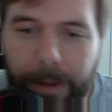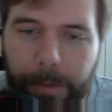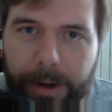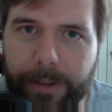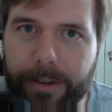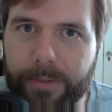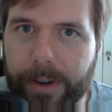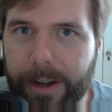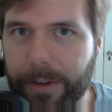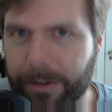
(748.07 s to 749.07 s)
Pretty easy to
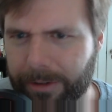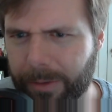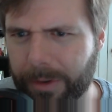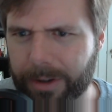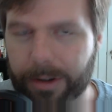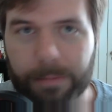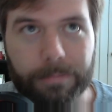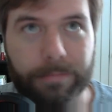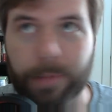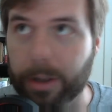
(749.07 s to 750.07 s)
find out. There's
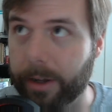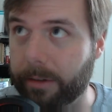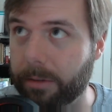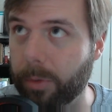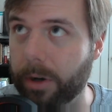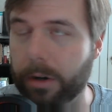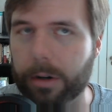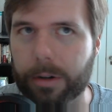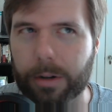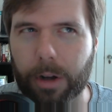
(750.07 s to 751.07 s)
also a link
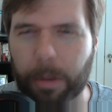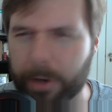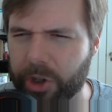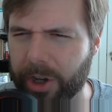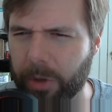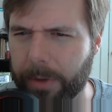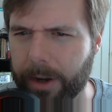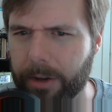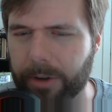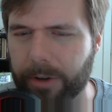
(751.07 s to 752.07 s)
somewhere on my channel
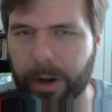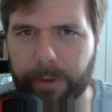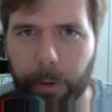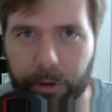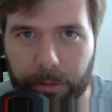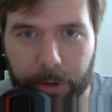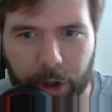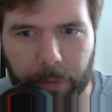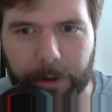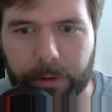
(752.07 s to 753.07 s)
page. I don't know if you're watching this on my
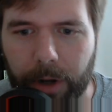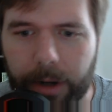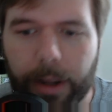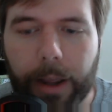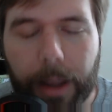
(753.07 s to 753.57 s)
channel page or not.